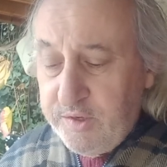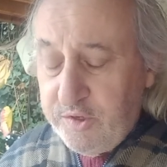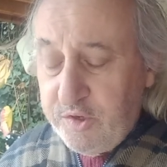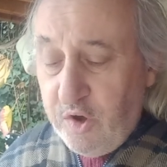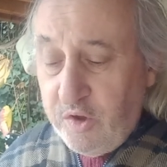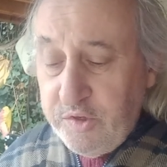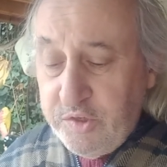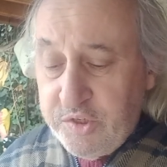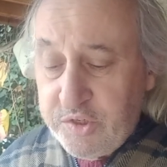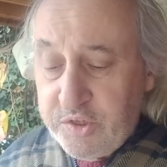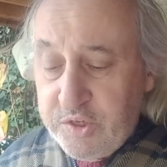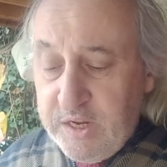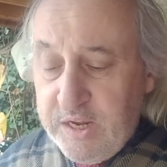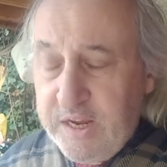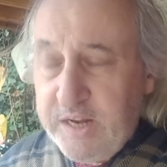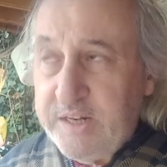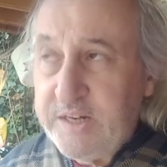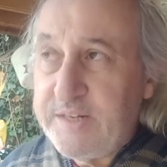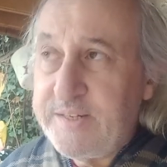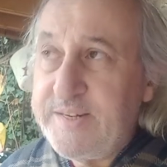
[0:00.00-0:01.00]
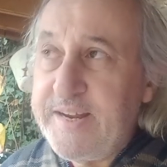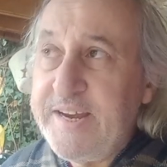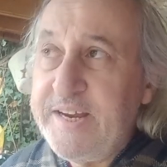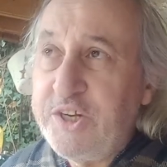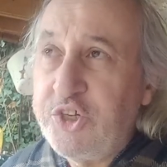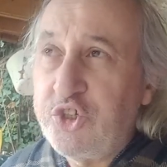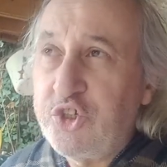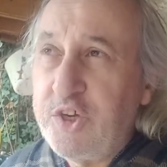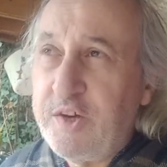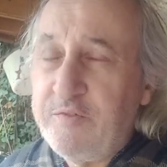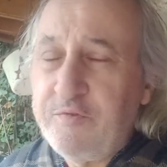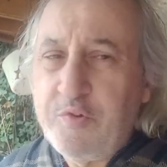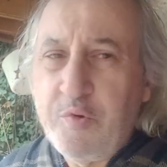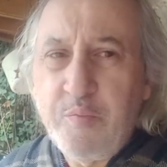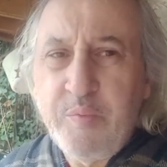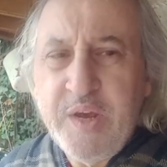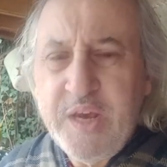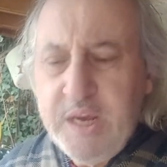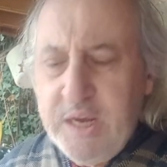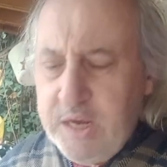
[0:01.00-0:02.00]
gods and nature for
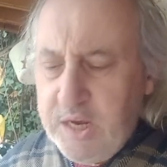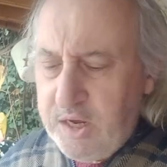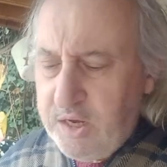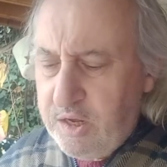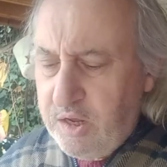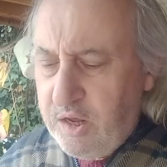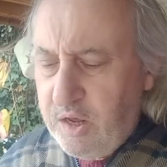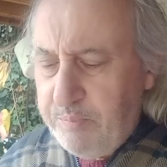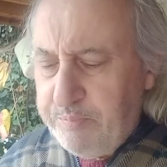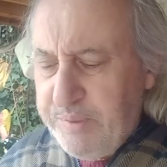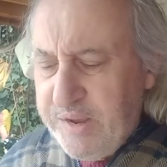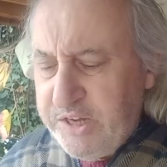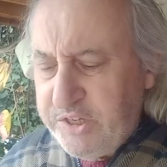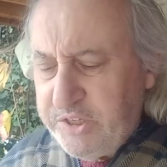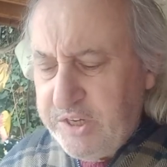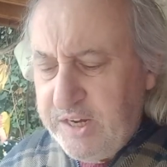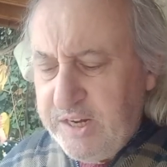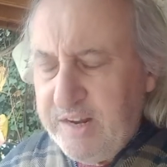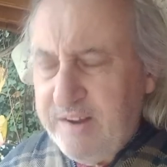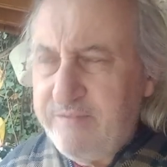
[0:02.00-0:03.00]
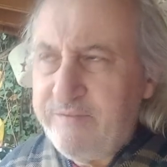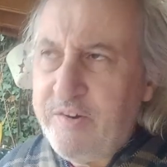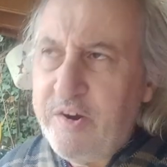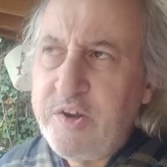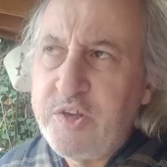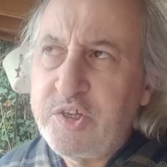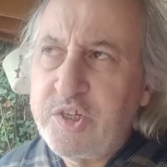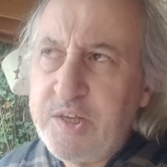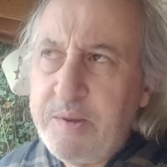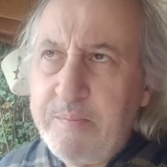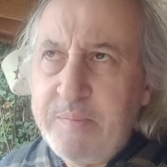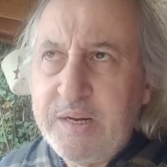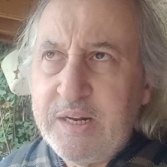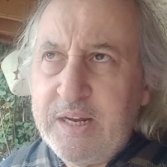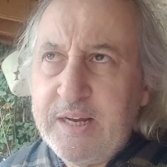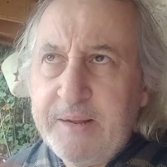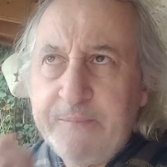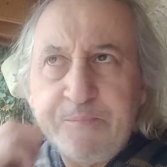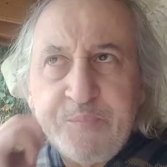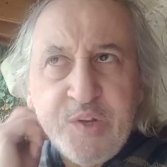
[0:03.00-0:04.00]
me are basically very
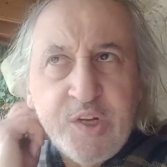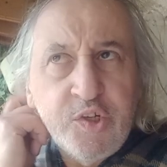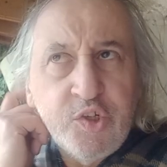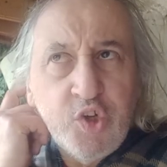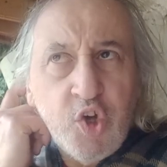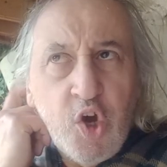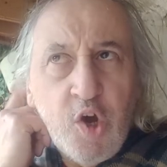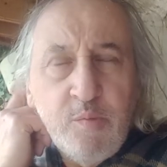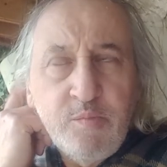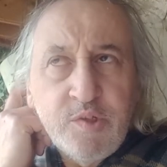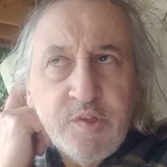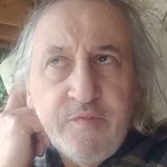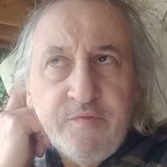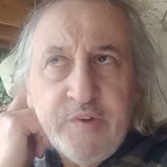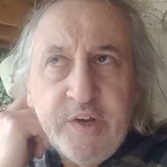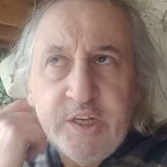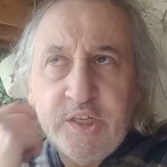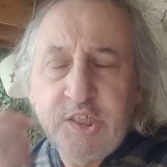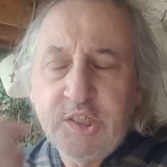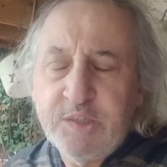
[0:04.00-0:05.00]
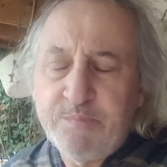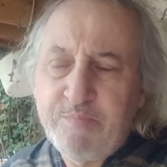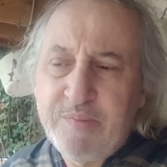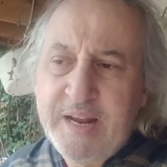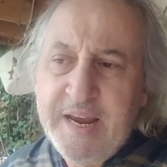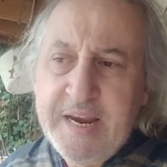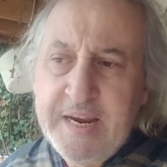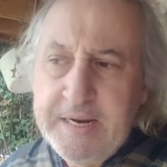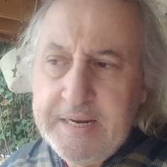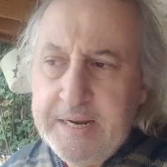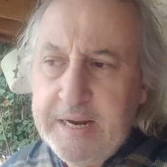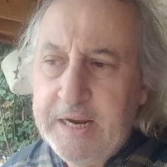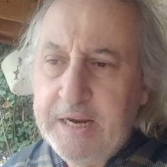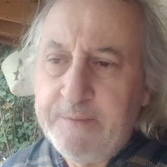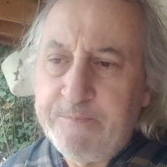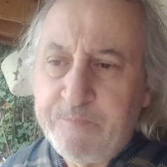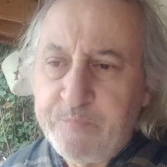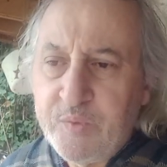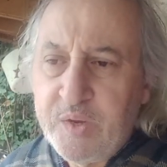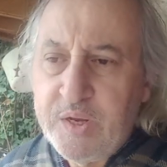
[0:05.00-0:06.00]
similar in terms of
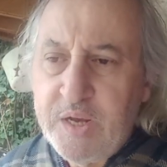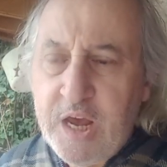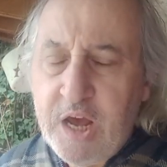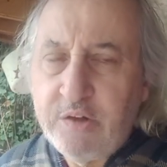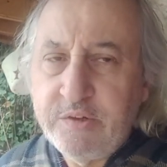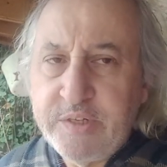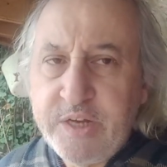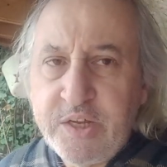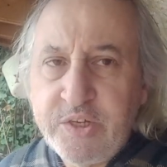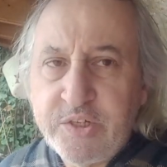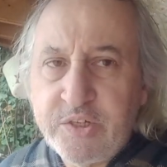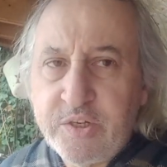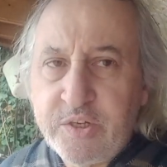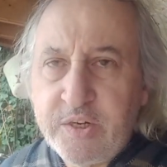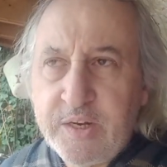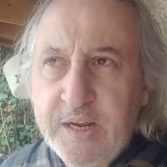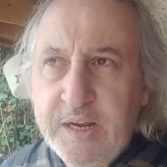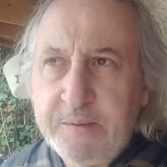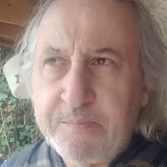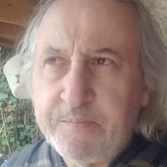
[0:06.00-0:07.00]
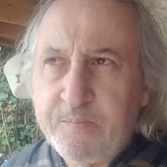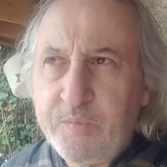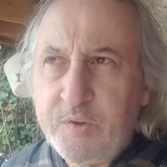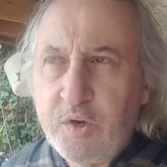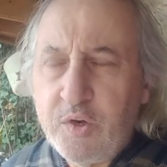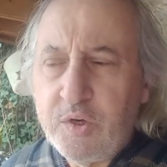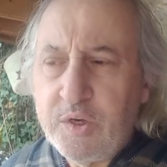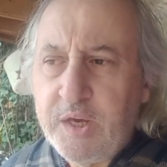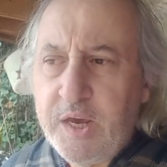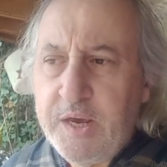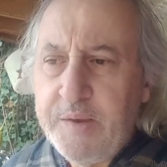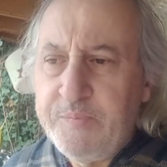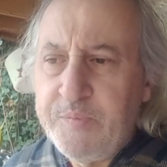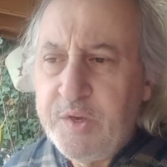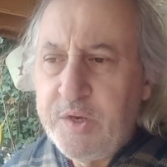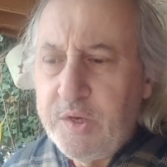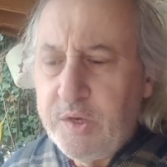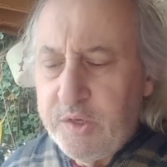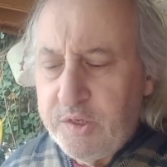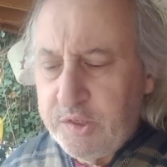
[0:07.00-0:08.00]
explaining our destiny, okay.
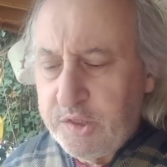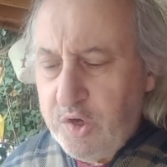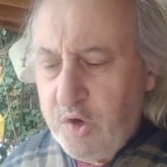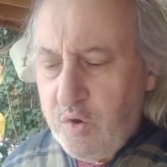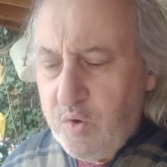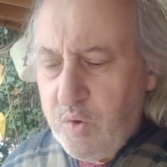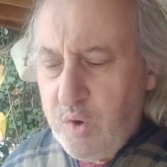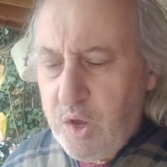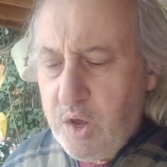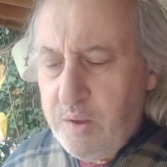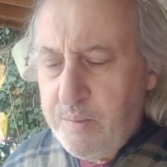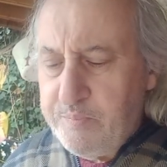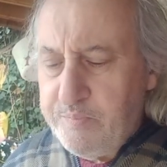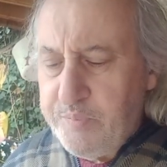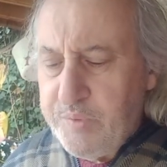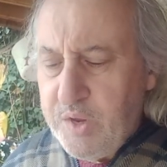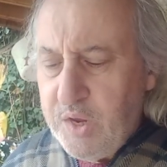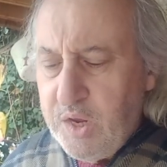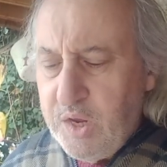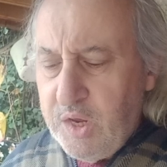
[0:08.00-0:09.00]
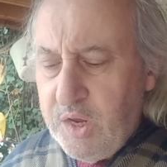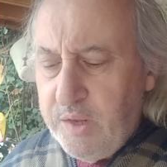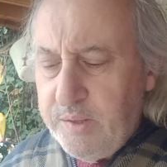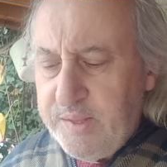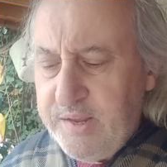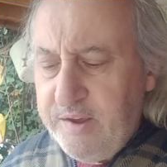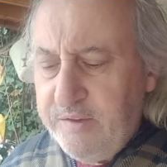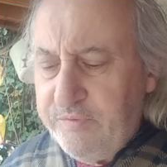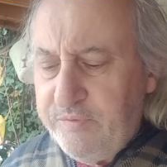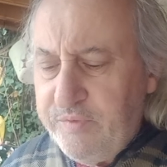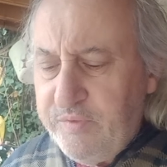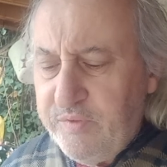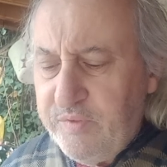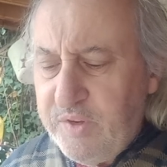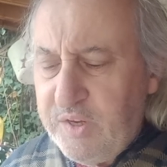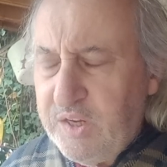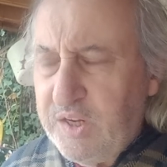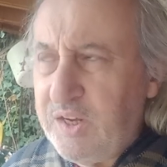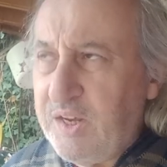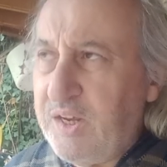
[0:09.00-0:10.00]
Now if
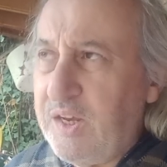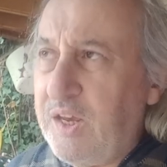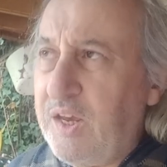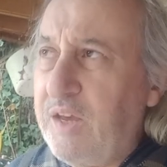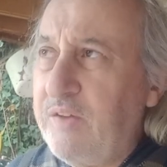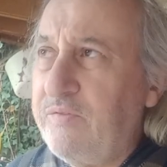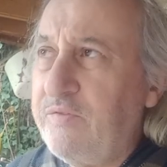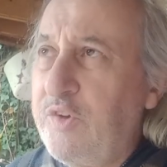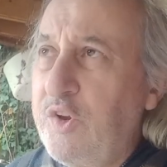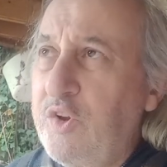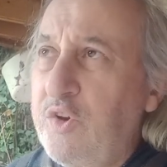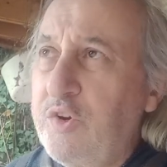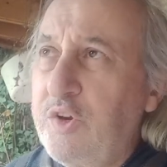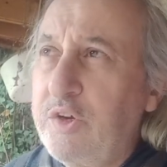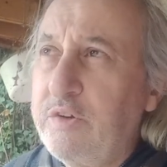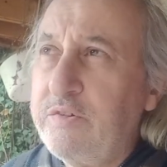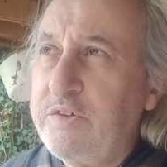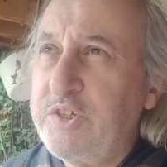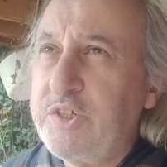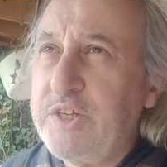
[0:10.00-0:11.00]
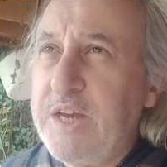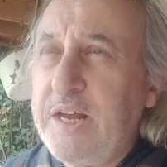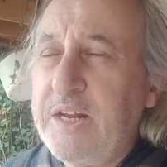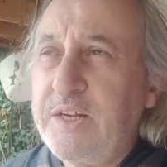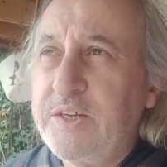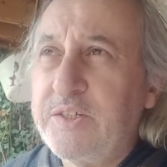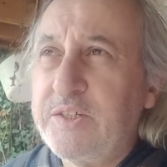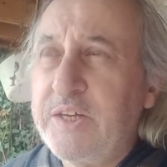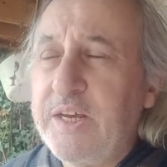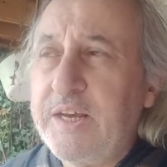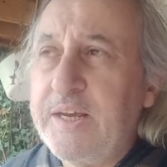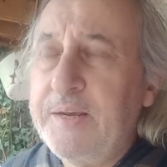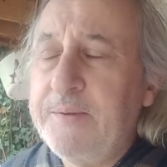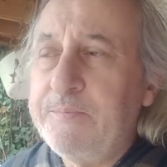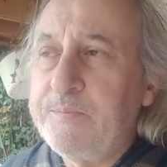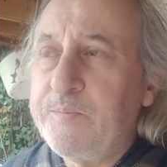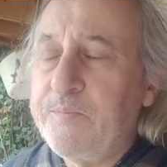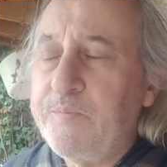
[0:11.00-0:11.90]
you look at Christianity,